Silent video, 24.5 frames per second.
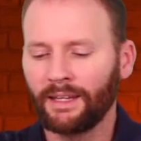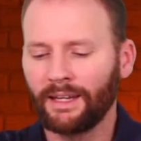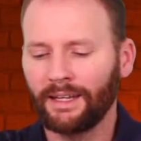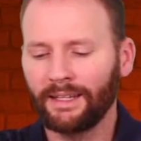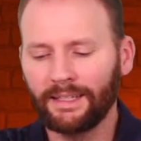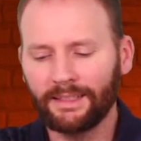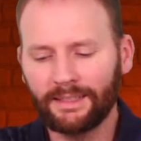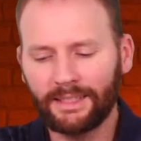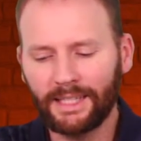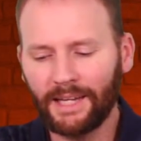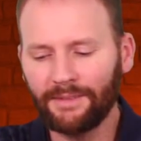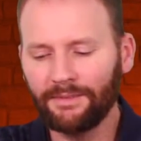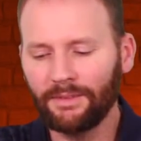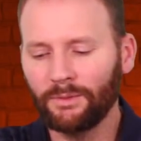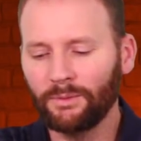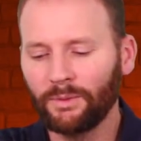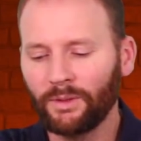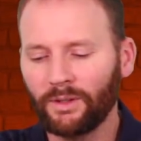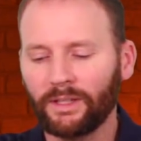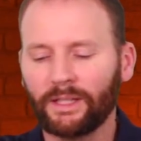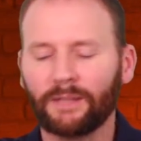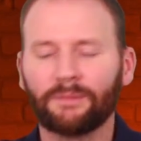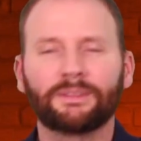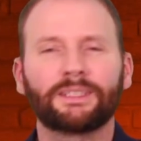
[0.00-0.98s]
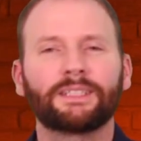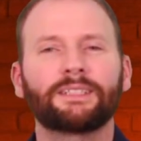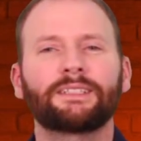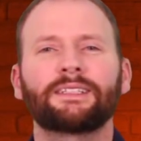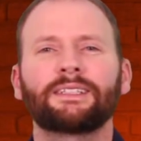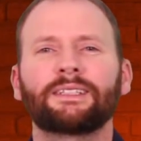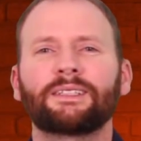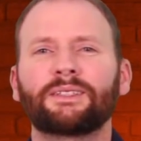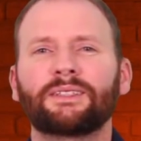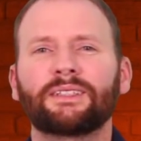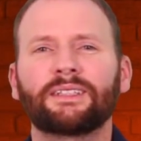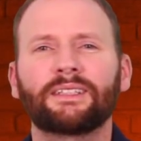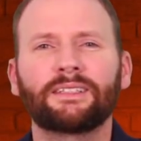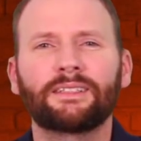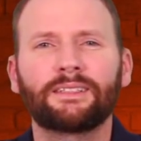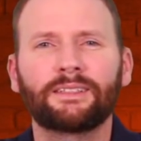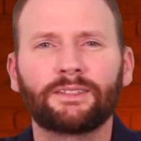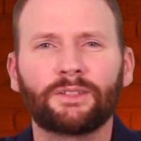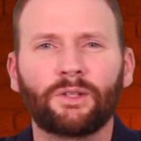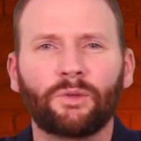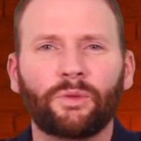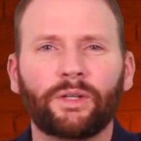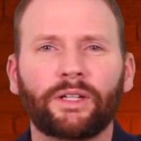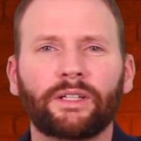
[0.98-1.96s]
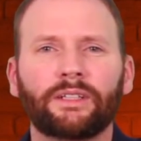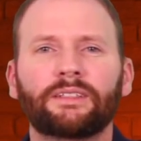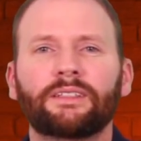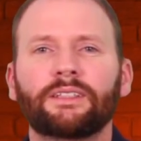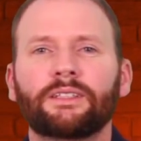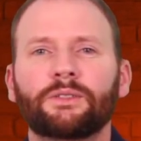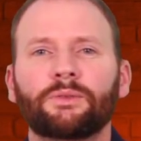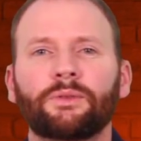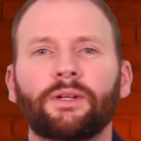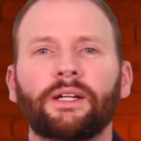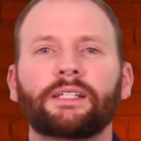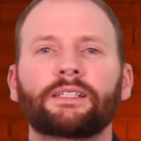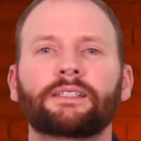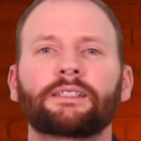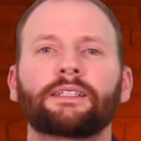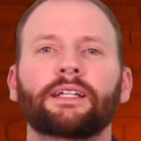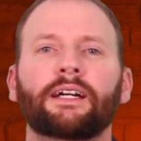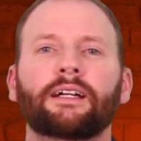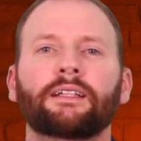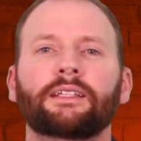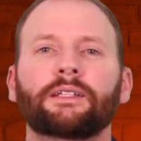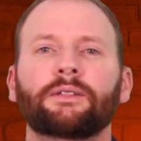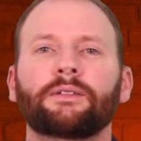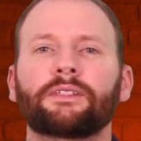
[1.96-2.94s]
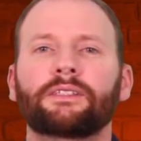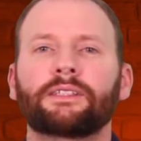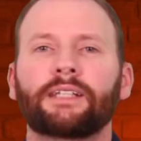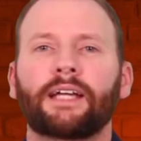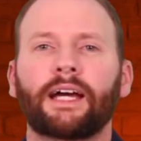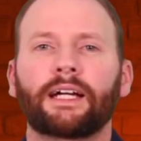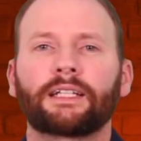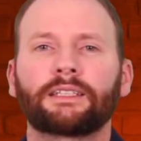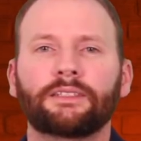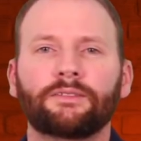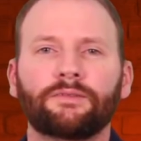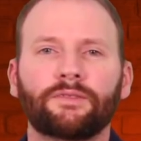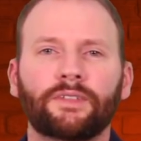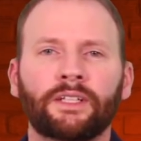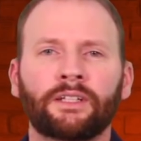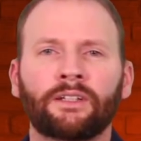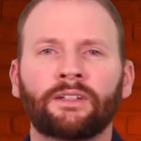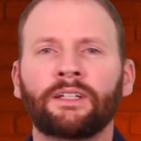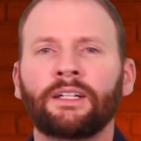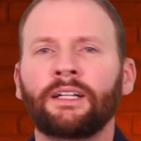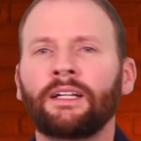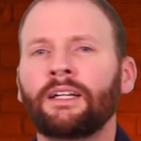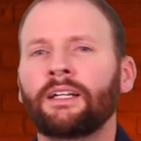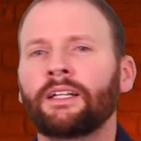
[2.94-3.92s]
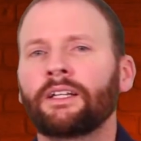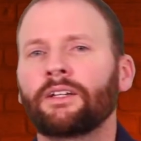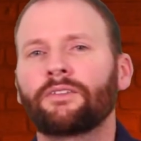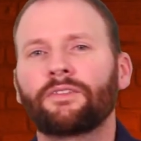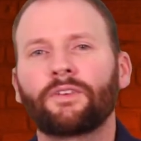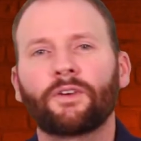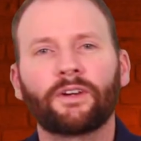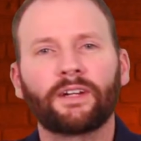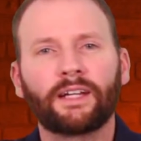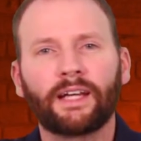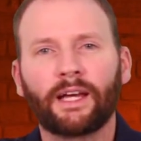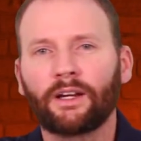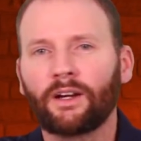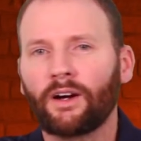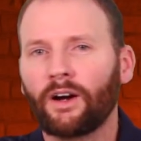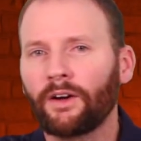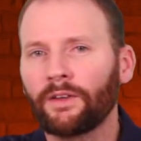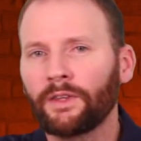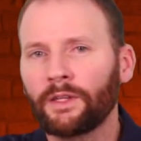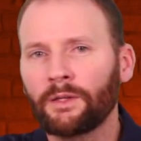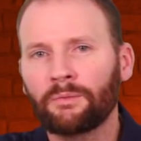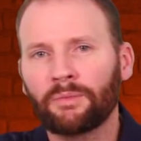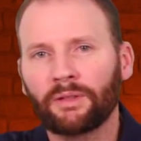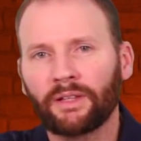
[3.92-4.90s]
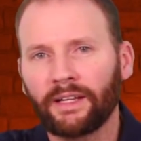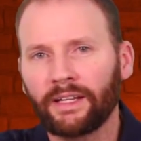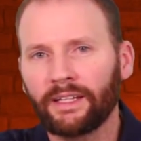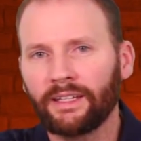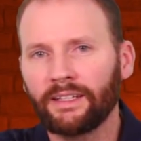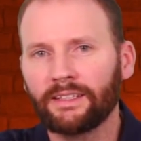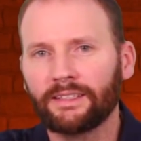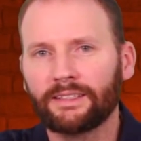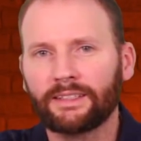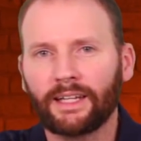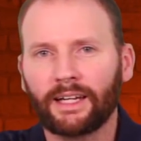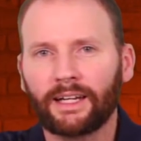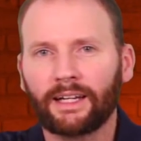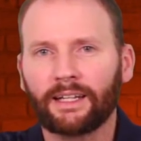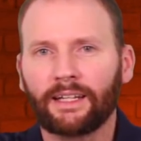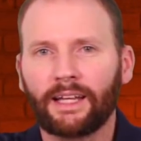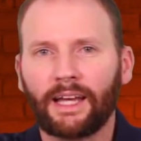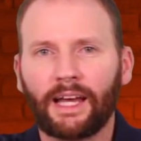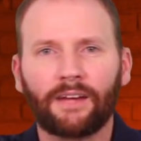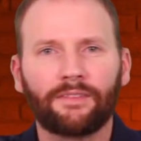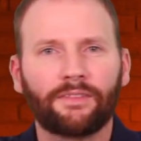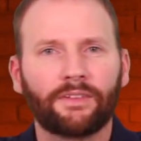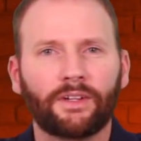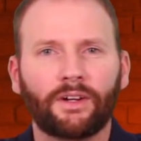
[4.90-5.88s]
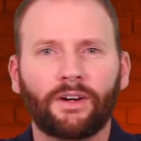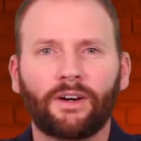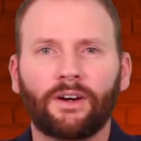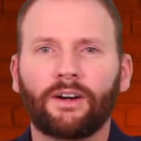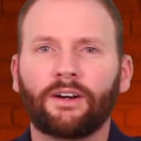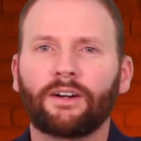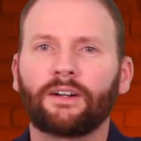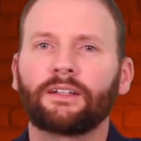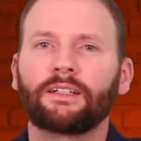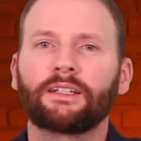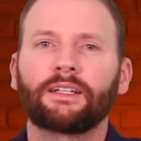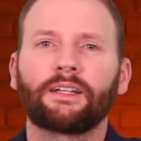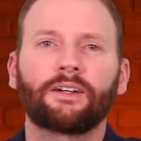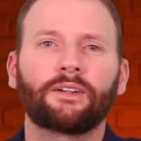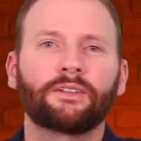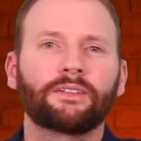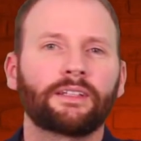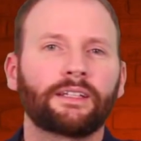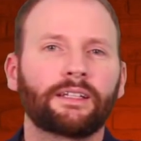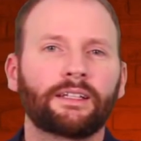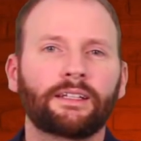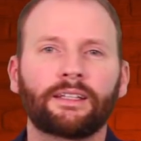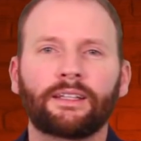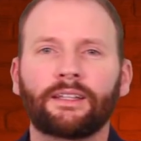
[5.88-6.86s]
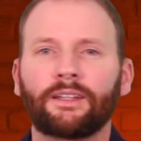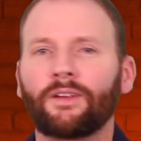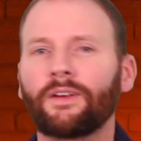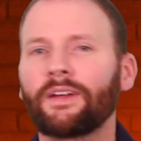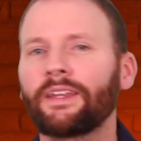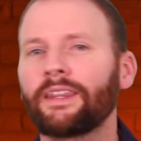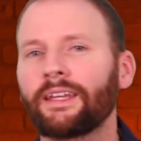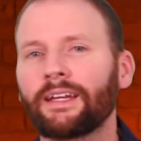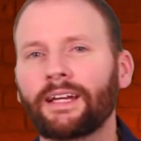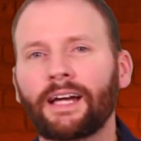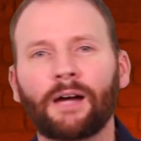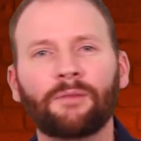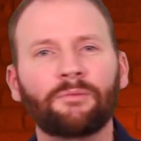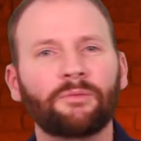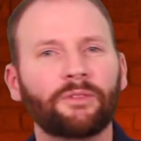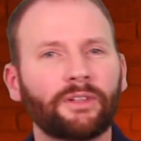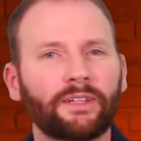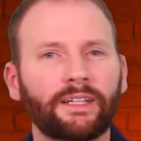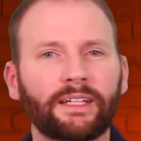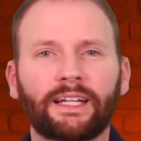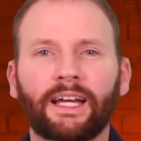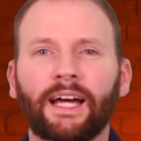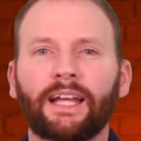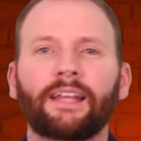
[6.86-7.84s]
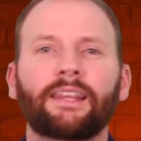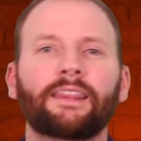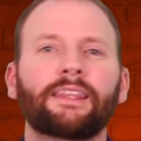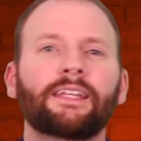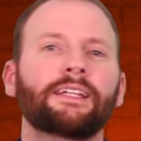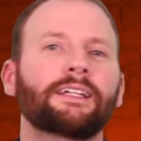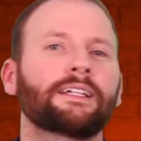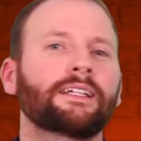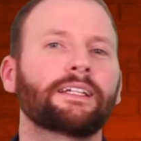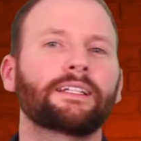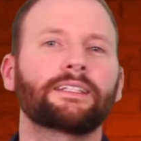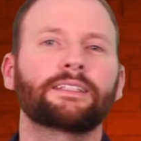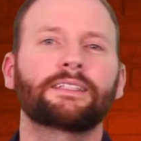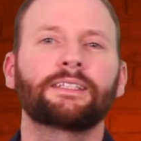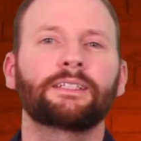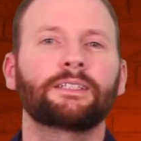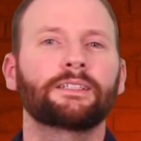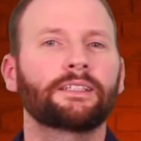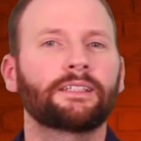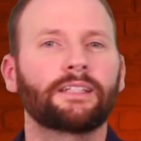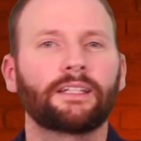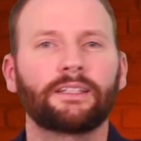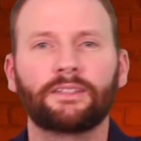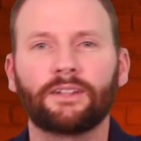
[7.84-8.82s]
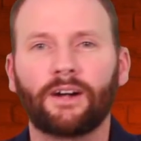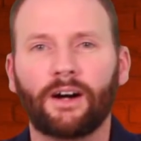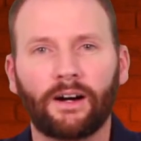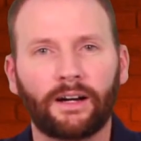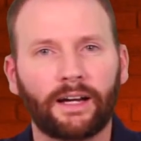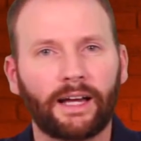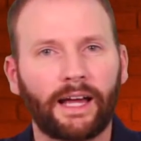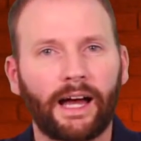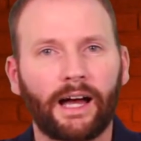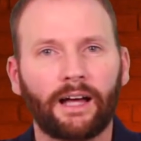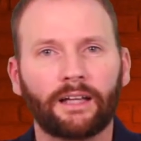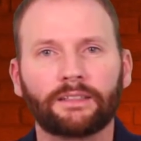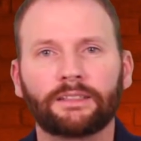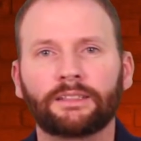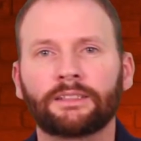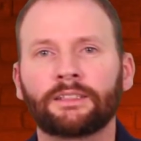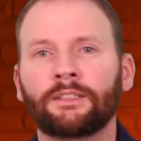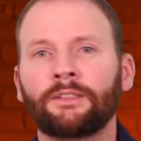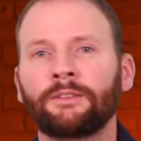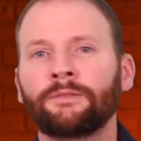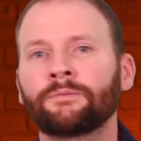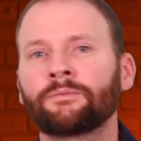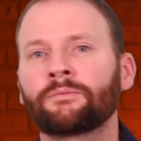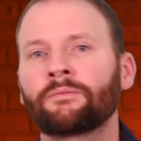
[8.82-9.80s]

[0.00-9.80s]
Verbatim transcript: And then David Williams, this is a weird situation out there with Jacksonville. Fournette hardly played the second half at all. You know, the only thing I'm really kind of thinking is he's in the doghouse.